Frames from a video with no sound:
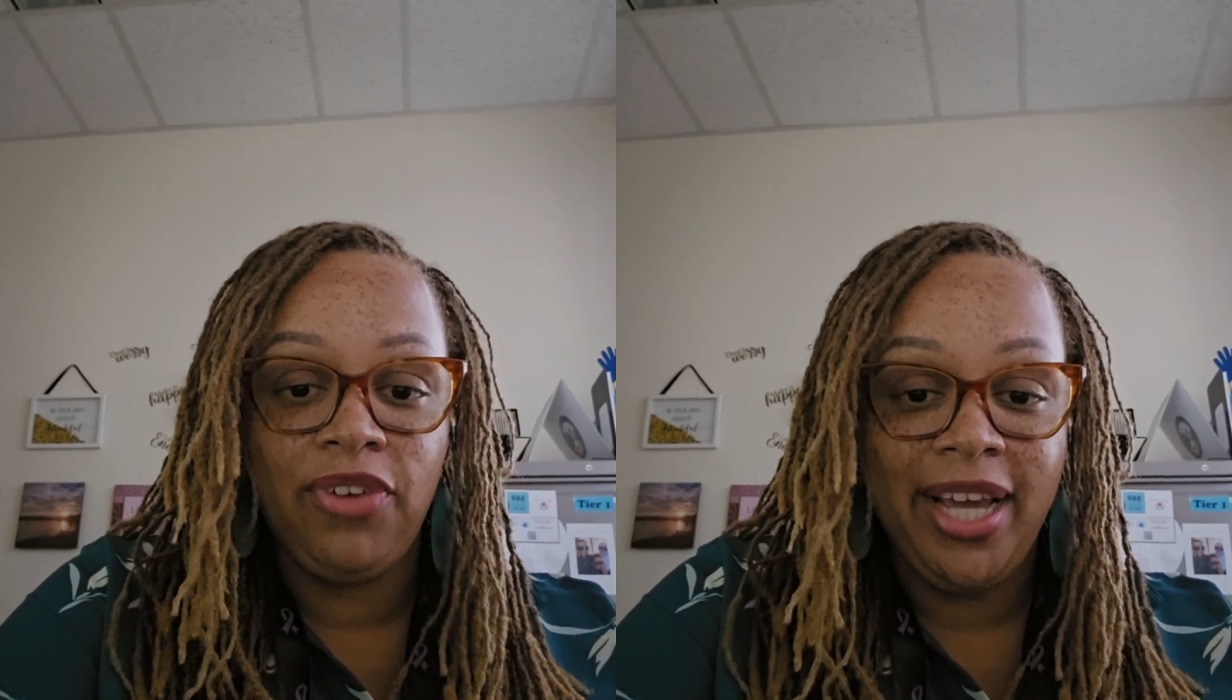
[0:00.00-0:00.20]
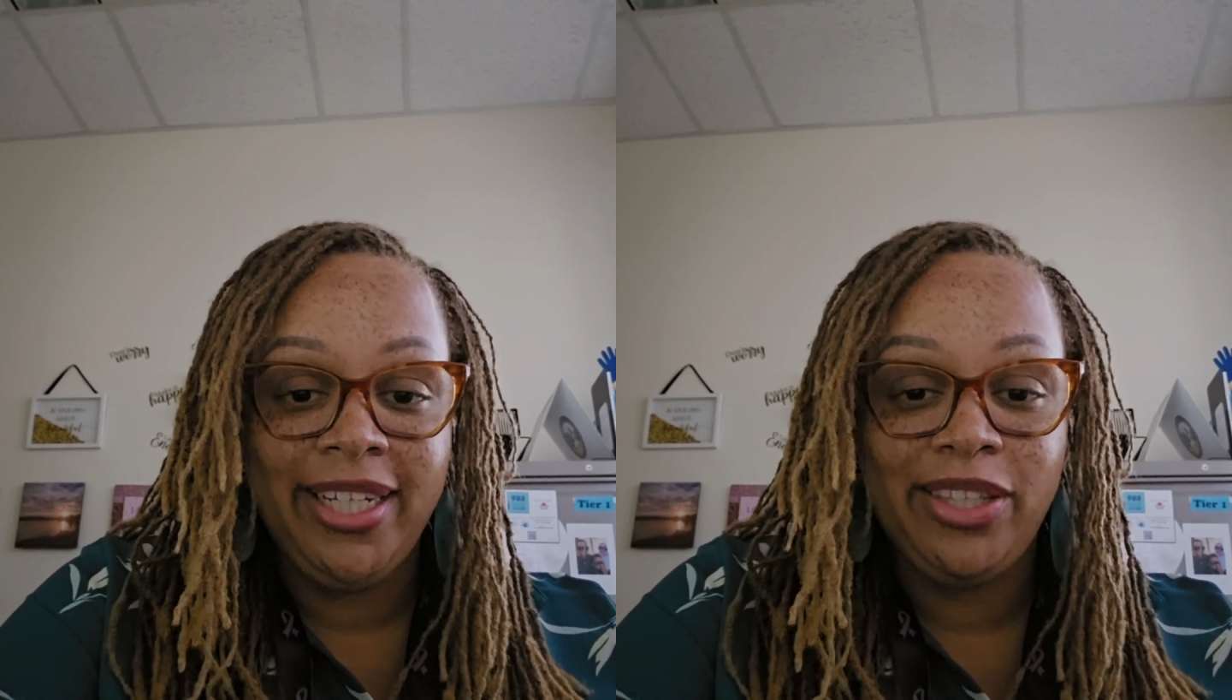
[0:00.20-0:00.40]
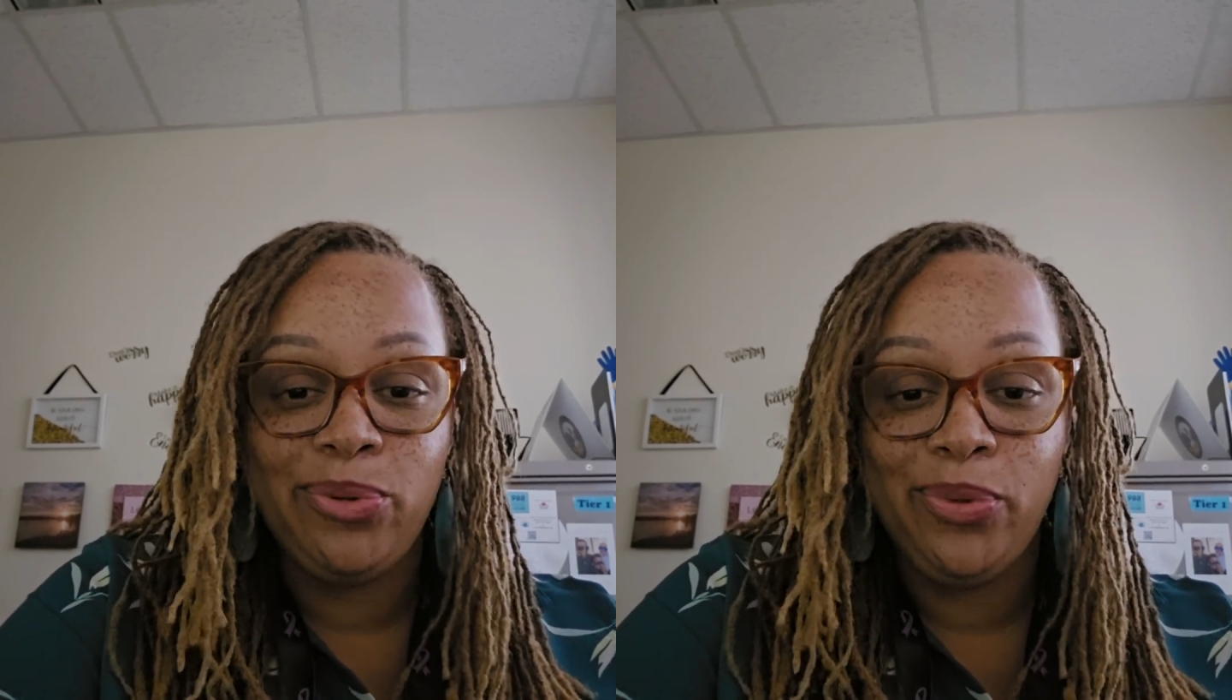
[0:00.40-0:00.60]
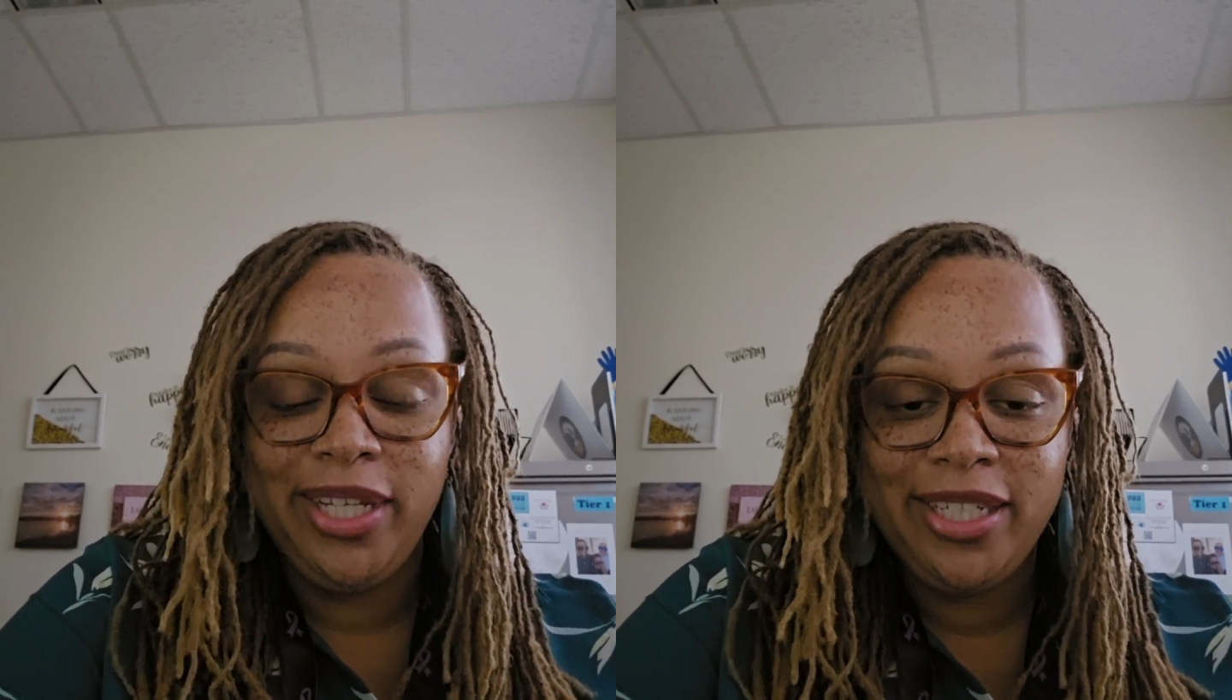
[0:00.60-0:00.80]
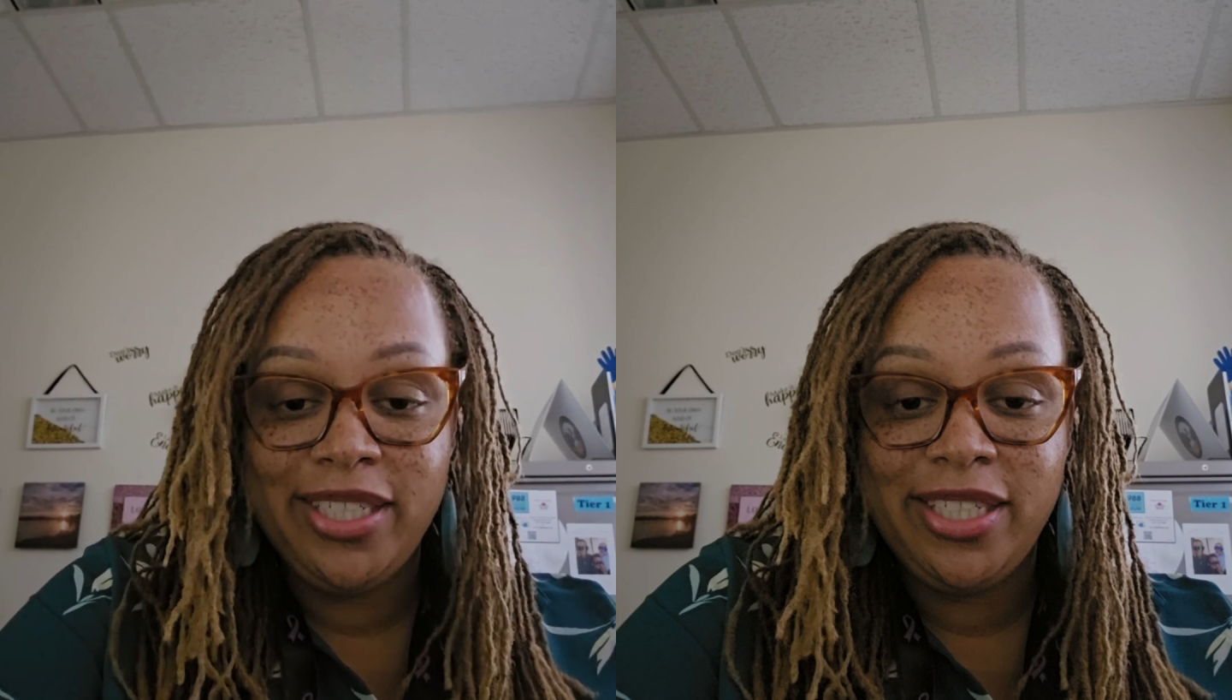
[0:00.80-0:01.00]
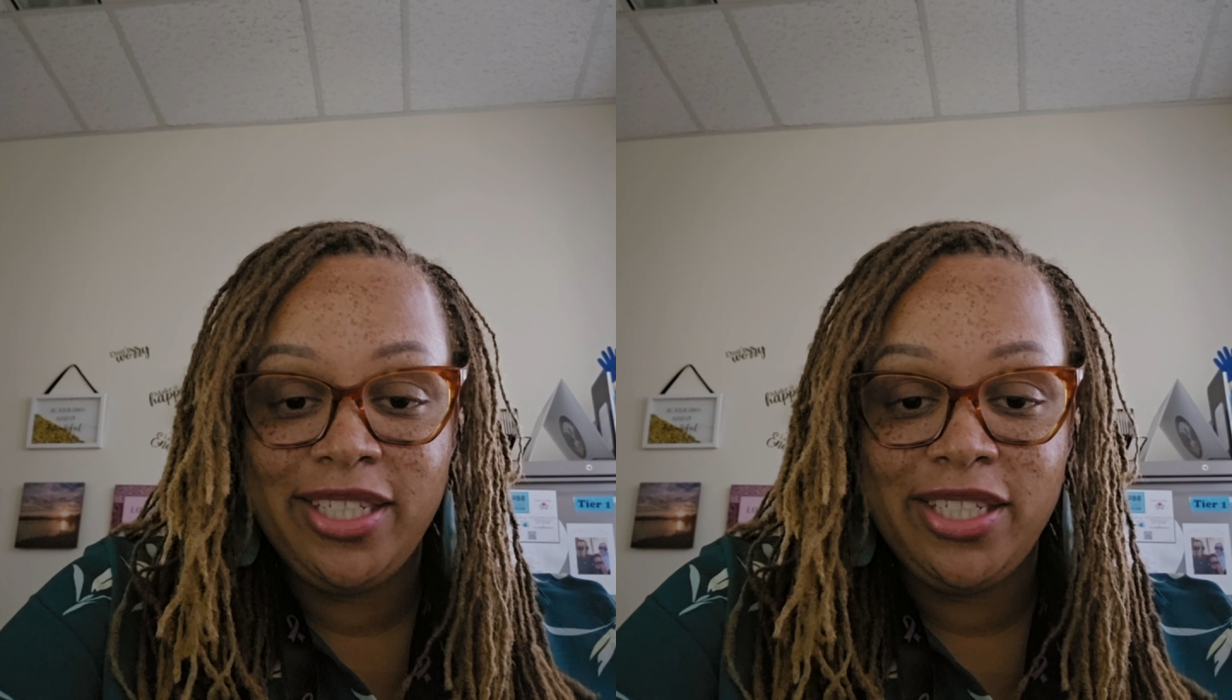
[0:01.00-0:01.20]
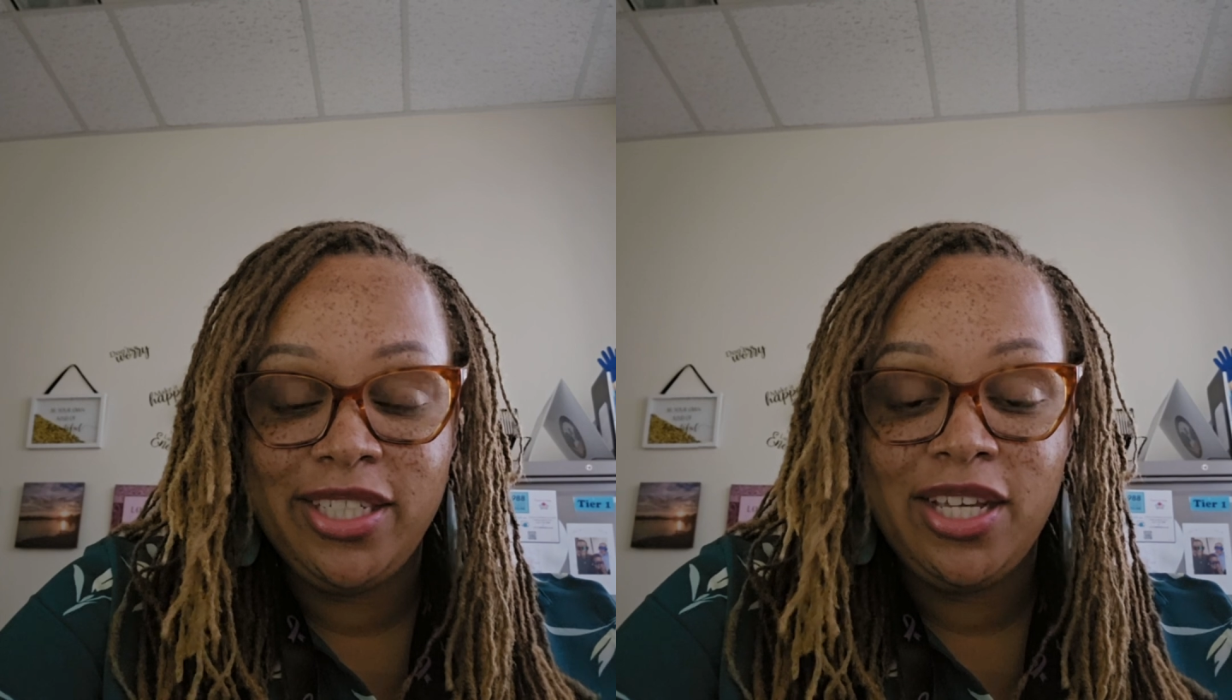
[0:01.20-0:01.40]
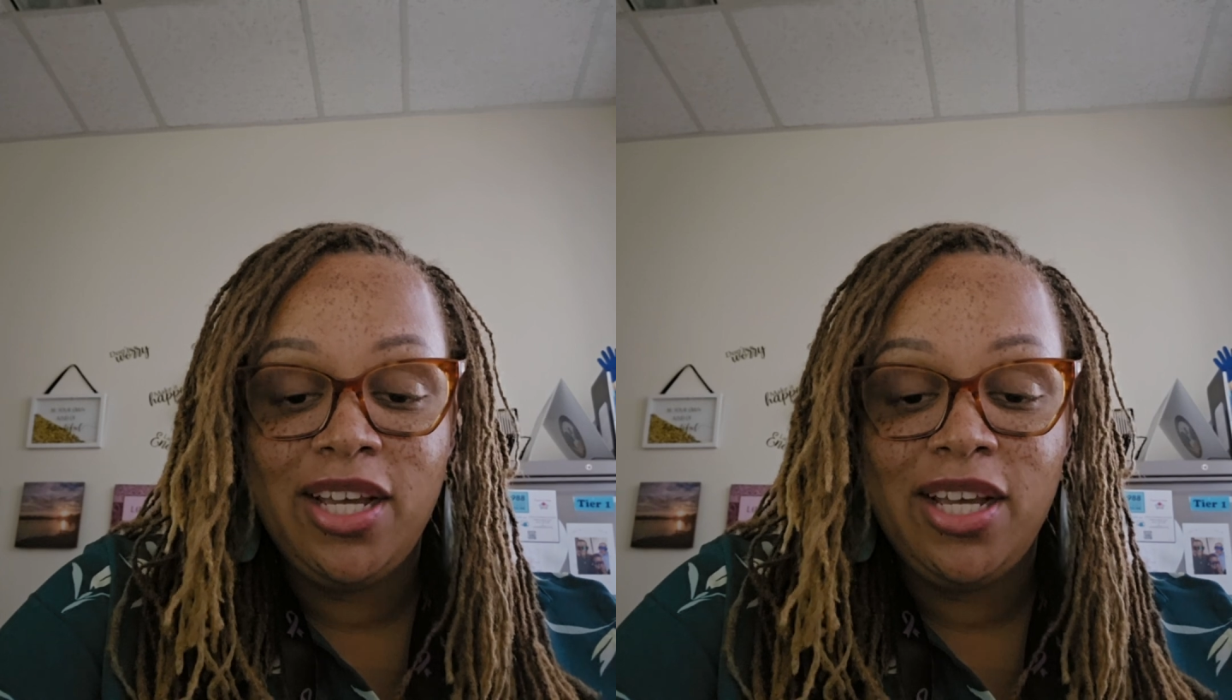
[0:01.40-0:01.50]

finding the weaknesses